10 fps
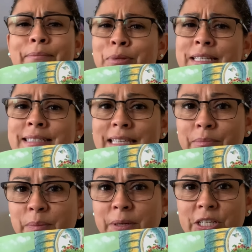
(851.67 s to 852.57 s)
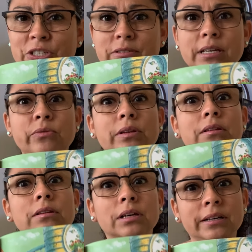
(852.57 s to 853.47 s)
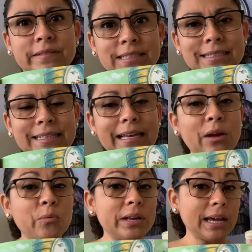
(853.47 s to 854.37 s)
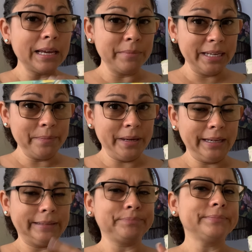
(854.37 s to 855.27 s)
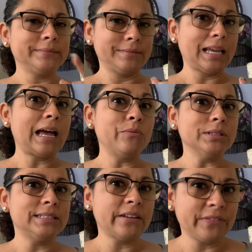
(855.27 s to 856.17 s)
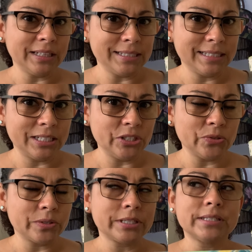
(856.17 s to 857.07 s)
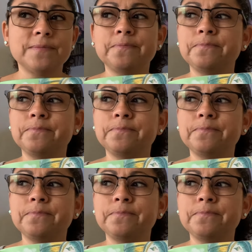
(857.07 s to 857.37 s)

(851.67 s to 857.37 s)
Please send me pictures. I would love to see it. And when I make mine, I will definitely send yours.